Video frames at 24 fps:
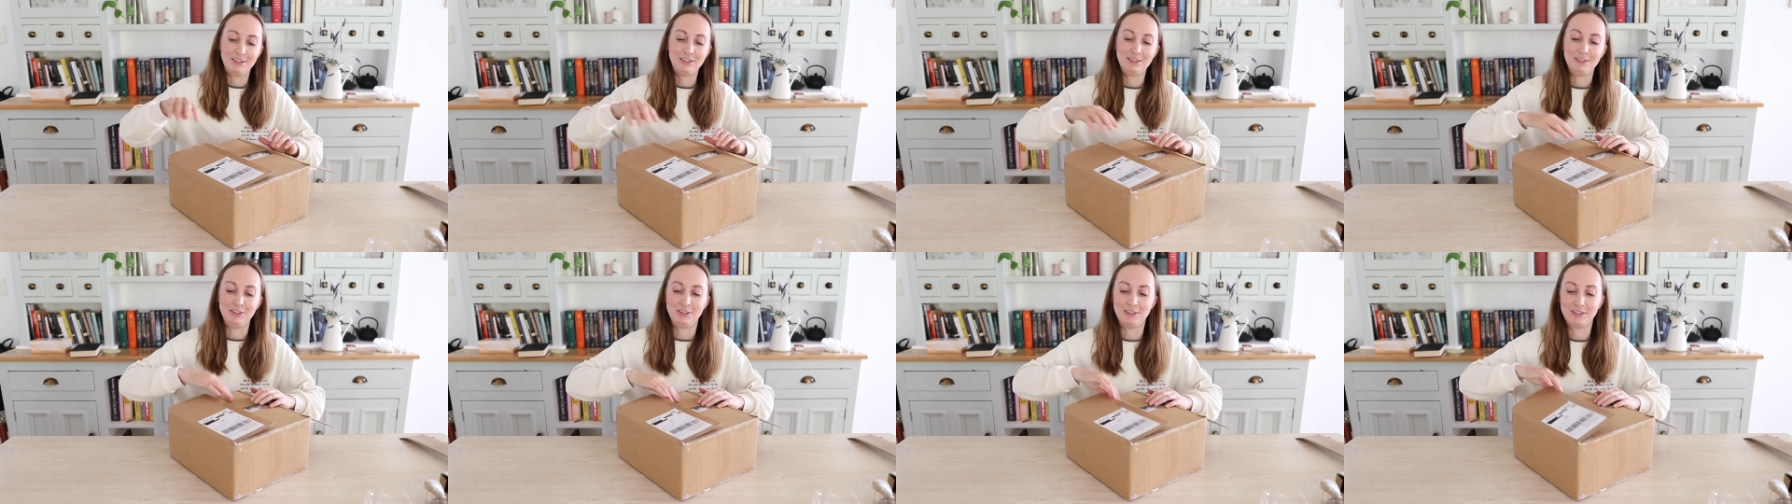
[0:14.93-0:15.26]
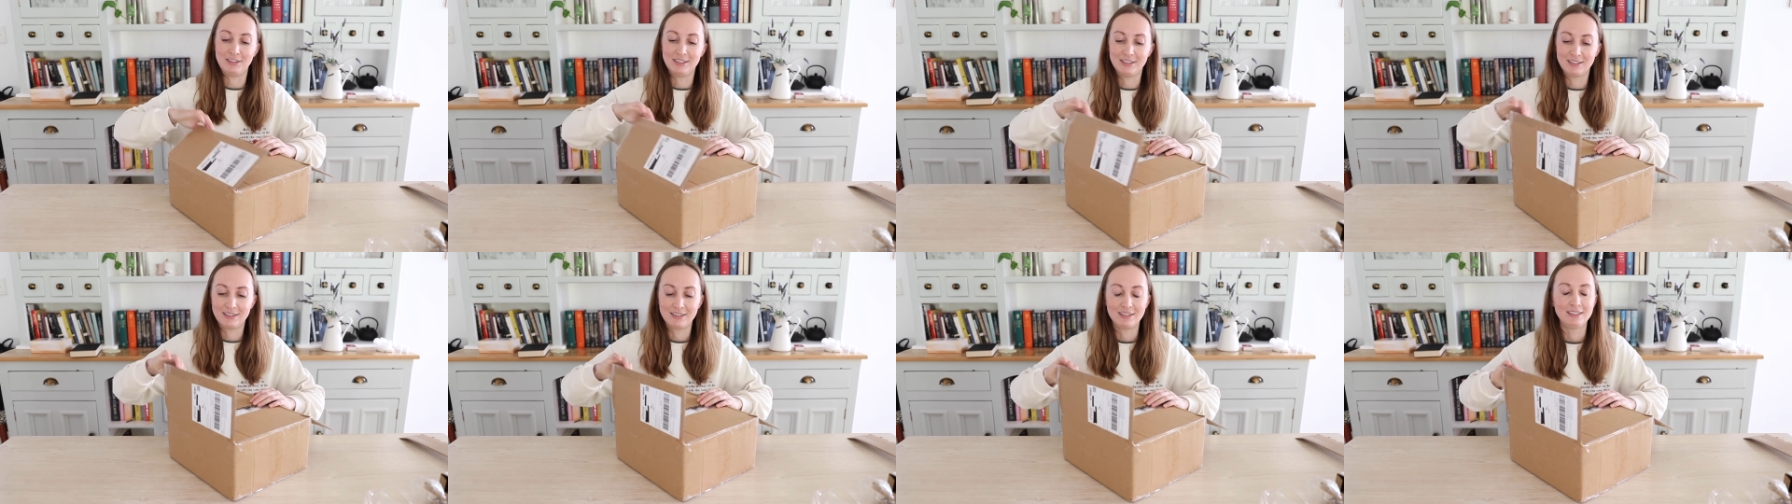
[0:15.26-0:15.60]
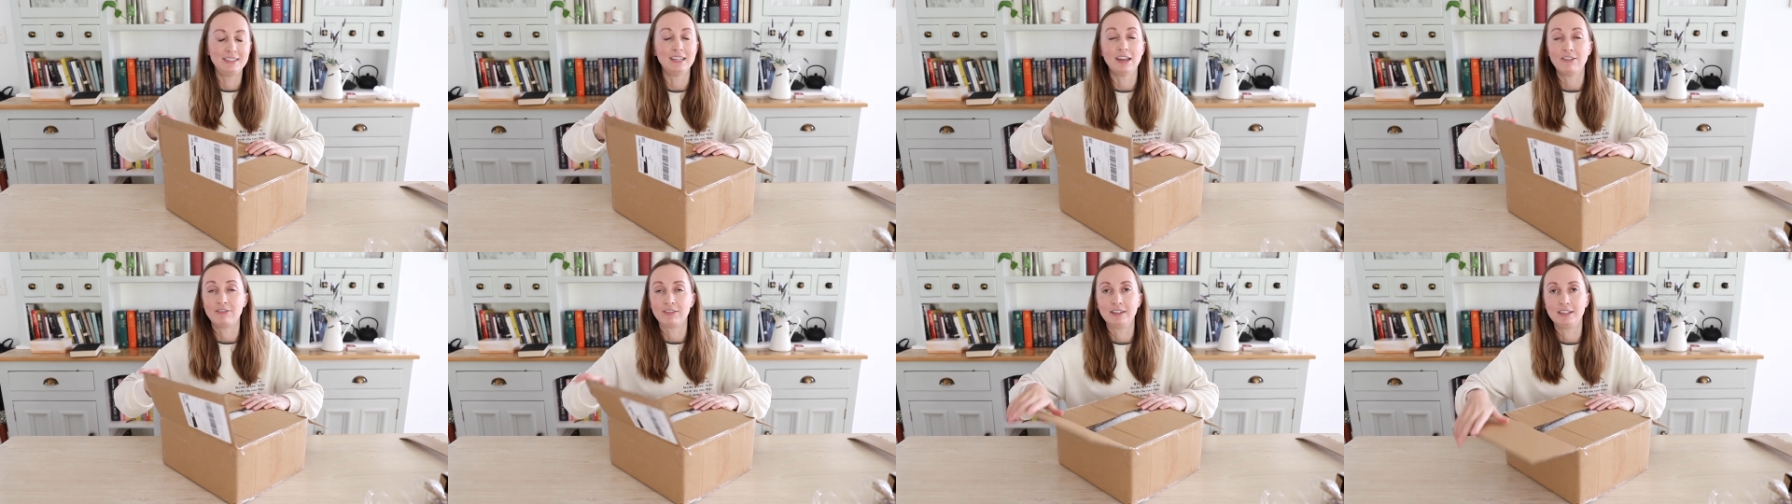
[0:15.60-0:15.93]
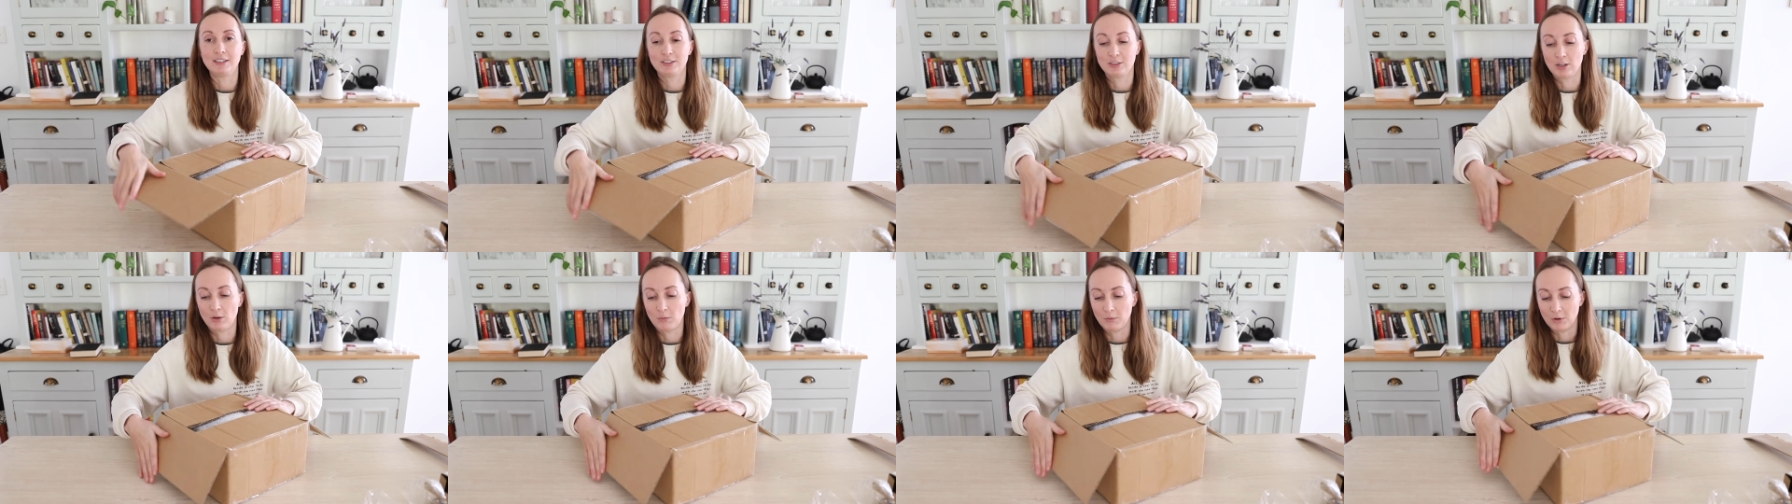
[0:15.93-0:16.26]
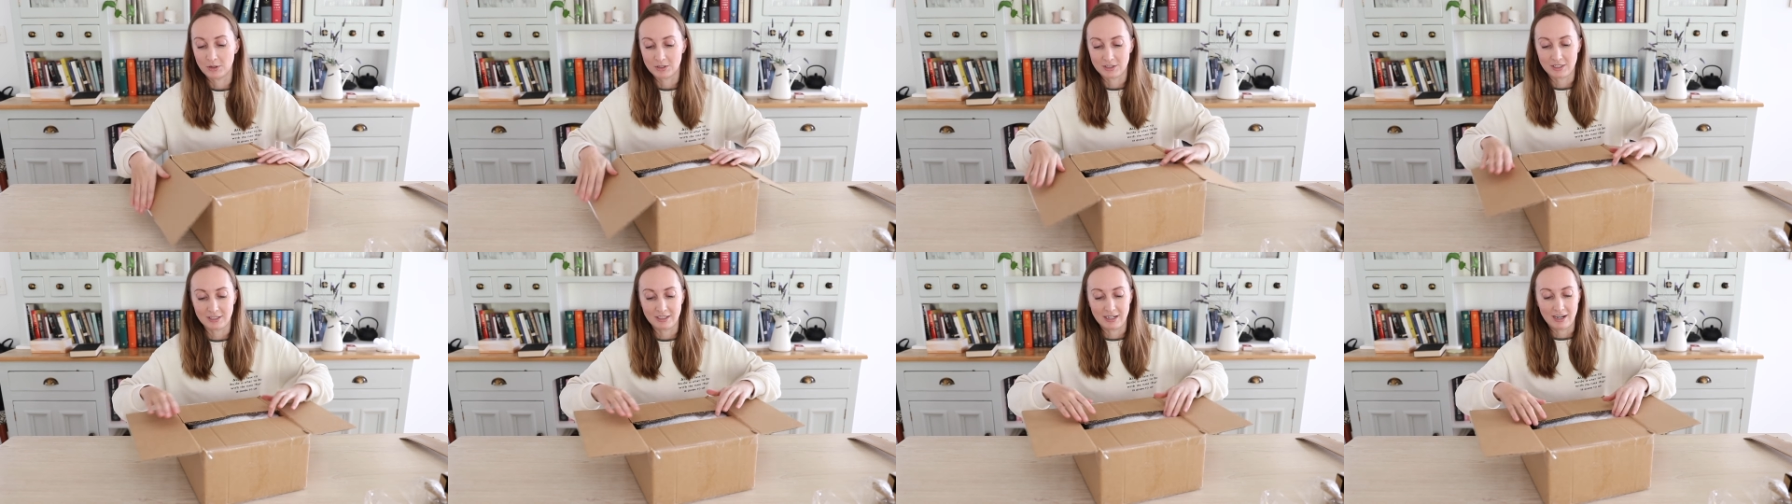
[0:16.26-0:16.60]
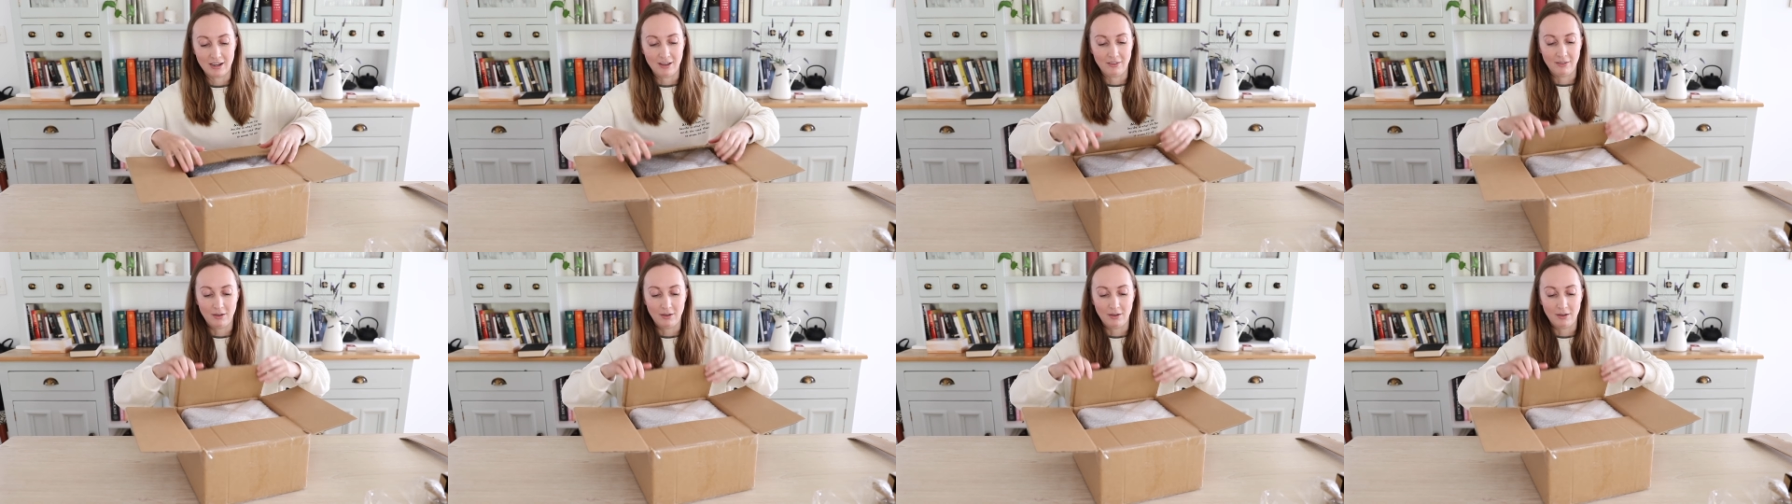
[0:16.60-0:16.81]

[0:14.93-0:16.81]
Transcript: you can definitely stop watching now.